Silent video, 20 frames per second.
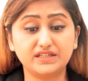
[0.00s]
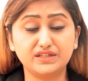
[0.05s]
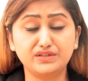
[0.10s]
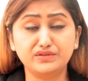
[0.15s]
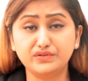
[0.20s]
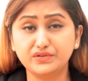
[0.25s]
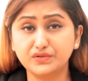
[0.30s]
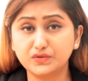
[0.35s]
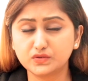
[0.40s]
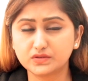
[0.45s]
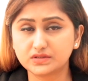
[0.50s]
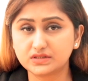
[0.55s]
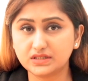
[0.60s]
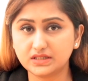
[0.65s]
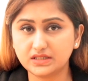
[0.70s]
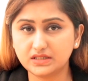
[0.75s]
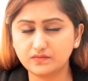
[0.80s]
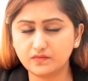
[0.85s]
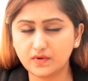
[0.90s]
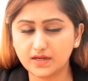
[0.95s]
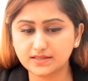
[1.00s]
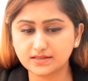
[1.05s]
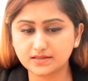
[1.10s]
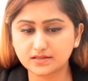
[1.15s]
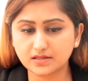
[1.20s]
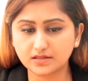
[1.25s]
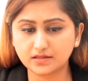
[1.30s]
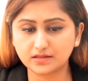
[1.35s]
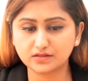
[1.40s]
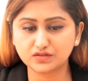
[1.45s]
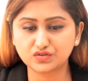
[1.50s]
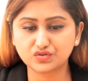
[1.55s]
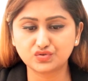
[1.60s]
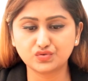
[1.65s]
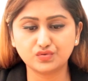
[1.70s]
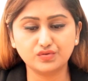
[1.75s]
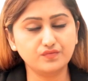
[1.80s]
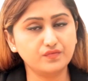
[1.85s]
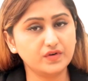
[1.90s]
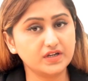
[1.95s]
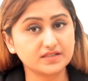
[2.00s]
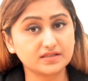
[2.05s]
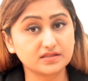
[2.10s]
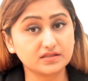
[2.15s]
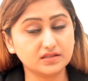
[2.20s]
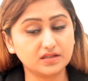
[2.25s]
induced the investors to invest